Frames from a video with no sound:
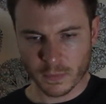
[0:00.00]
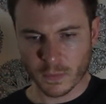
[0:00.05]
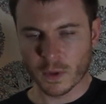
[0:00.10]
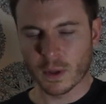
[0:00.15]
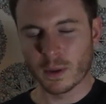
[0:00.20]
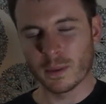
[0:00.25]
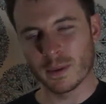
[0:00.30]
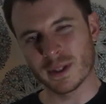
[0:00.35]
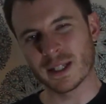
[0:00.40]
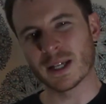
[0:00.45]

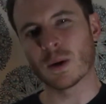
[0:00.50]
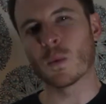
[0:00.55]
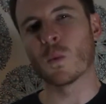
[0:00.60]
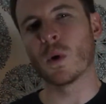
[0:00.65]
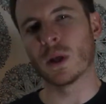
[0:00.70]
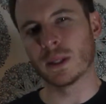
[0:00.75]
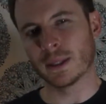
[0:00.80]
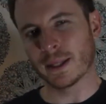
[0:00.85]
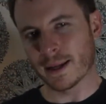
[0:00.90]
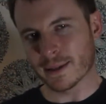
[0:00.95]
Let me take
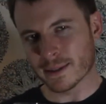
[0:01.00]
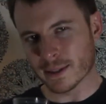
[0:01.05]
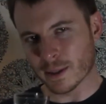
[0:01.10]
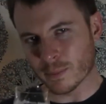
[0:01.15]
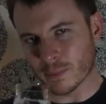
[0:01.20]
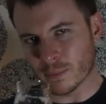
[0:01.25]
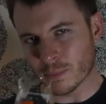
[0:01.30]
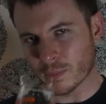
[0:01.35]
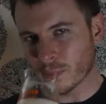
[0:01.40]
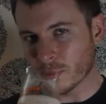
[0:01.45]
one last
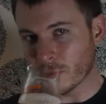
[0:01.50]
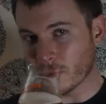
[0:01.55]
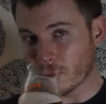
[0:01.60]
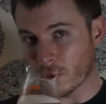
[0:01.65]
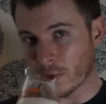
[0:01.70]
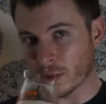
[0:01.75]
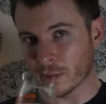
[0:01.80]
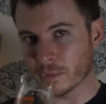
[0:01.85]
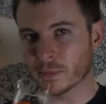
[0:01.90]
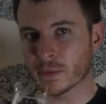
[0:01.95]
sip
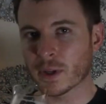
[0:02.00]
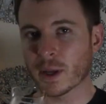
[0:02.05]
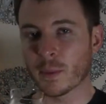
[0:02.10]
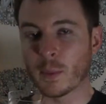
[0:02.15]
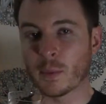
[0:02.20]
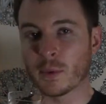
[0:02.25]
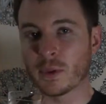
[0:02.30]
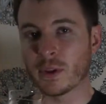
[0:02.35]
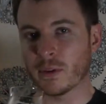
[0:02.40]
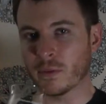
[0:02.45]
before I come
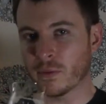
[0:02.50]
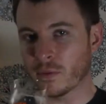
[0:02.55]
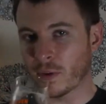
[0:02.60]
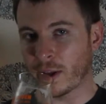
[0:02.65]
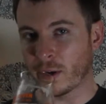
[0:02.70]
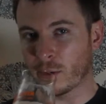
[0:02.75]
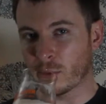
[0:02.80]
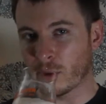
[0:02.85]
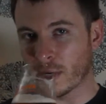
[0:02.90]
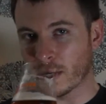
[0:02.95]
up with the
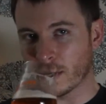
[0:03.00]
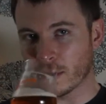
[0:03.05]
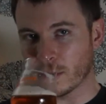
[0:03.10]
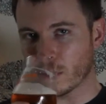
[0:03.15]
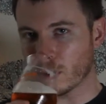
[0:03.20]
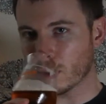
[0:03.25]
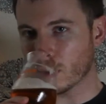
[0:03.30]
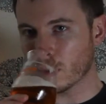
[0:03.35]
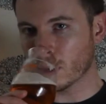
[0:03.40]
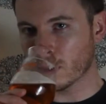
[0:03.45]
final rating
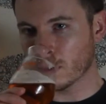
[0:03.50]
here.